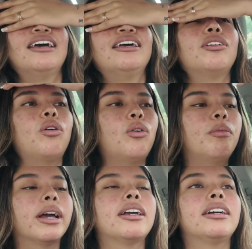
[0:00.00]
And oh
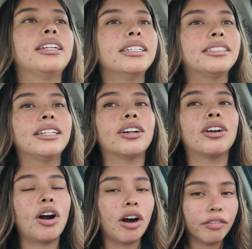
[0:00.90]
my goodness, their
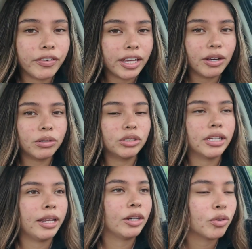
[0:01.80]
coffee was
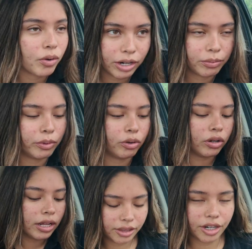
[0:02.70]
incredible.